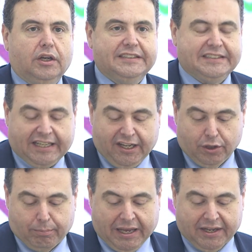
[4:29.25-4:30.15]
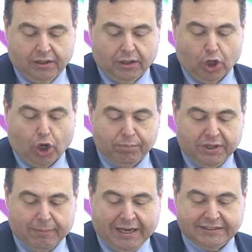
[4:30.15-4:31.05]
A second panel,
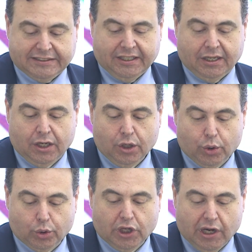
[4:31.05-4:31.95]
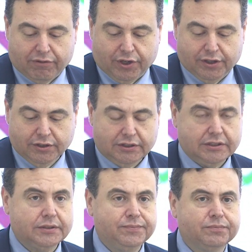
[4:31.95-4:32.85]
Optimizing Good
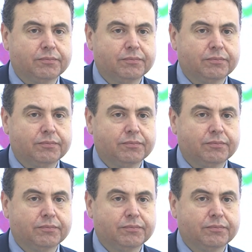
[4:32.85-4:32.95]
Governance.